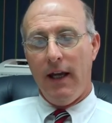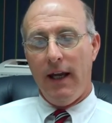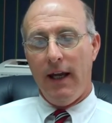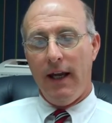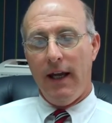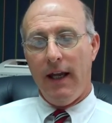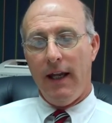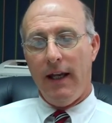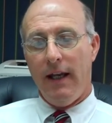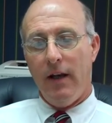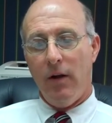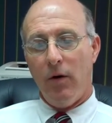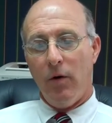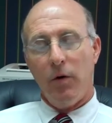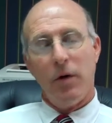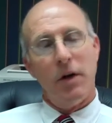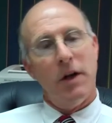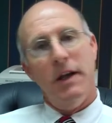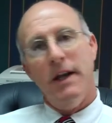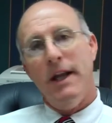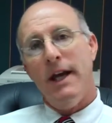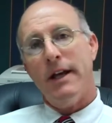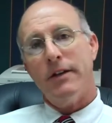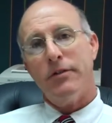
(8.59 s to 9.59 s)
And on
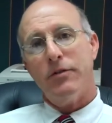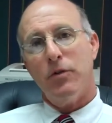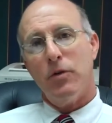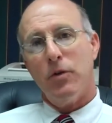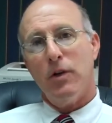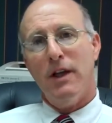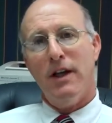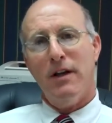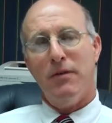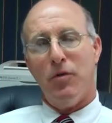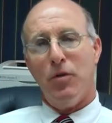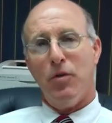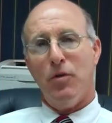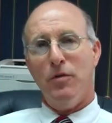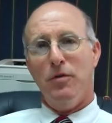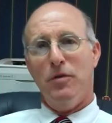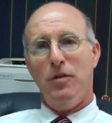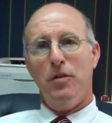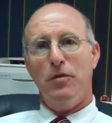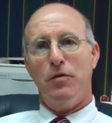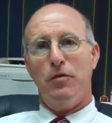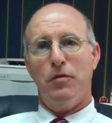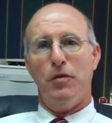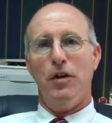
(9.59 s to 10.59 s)
a national level,
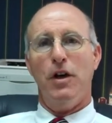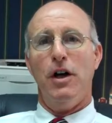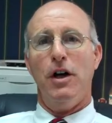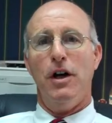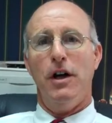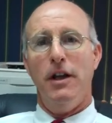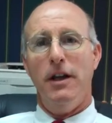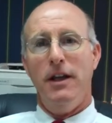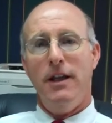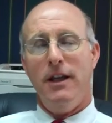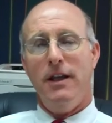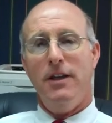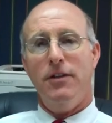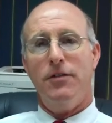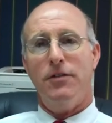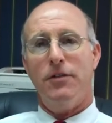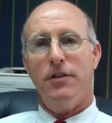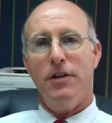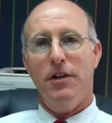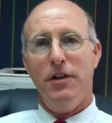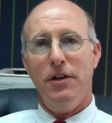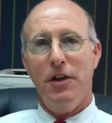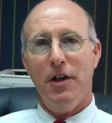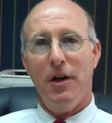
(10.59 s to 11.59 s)
flood is
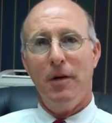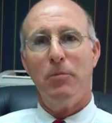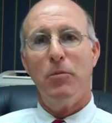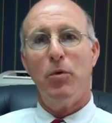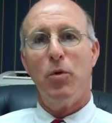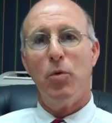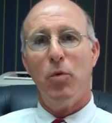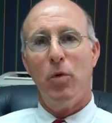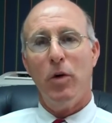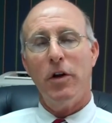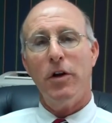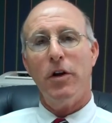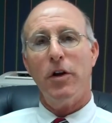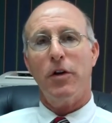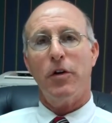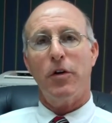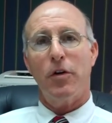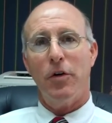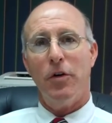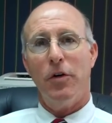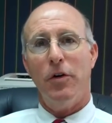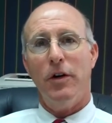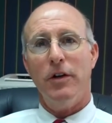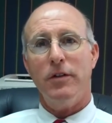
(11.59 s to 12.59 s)
the number one
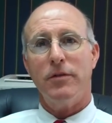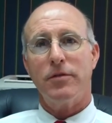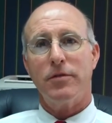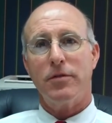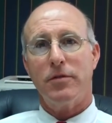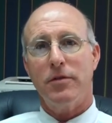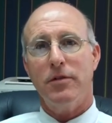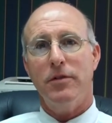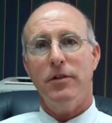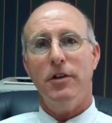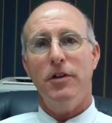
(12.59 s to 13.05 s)
occurrence,